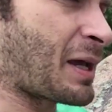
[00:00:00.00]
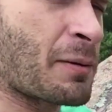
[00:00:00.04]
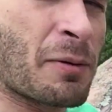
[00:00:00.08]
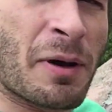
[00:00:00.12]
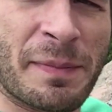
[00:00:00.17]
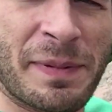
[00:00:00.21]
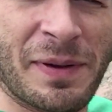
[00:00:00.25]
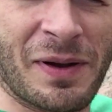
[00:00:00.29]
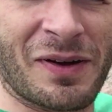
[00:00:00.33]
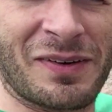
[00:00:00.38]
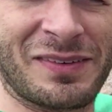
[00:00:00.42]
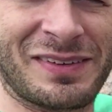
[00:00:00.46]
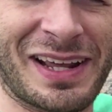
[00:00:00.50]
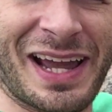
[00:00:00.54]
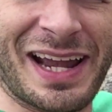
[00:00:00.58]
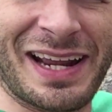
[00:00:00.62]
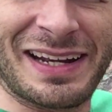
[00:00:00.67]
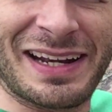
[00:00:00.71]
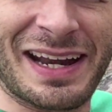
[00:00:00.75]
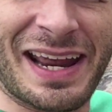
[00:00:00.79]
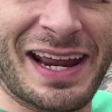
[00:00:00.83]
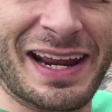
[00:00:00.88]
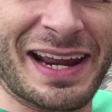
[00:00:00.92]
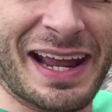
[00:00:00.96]
come up here at night
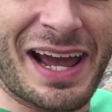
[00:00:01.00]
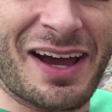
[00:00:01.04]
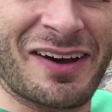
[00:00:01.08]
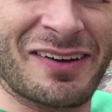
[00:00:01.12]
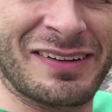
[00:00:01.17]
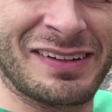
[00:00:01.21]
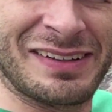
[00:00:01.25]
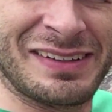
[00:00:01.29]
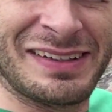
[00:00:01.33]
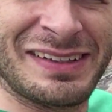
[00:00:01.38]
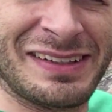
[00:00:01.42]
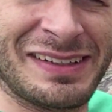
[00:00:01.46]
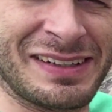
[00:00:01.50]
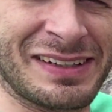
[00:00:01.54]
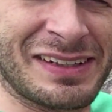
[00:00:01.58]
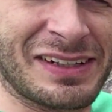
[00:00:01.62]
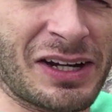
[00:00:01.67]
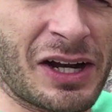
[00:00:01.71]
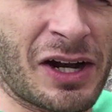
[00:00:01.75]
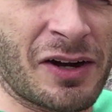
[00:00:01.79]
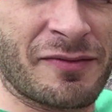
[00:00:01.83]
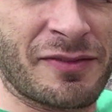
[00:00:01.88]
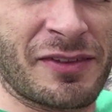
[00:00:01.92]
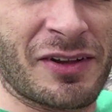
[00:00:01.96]
and hang out,
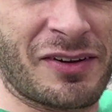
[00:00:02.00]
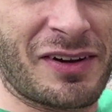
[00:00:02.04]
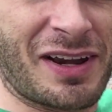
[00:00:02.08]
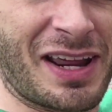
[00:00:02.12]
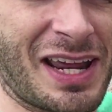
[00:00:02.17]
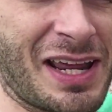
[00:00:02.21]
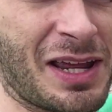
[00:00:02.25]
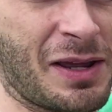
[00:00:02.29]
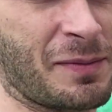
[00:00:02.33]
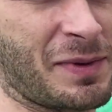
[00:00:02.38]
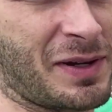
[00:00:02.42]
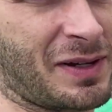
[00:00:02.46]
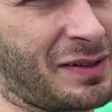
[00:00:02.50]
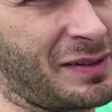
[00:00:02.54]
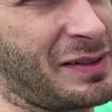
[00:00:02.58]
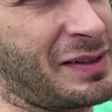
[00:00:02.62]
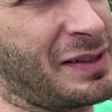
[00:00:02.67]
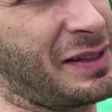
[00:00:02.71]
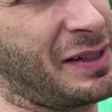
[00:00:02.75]
carve their name and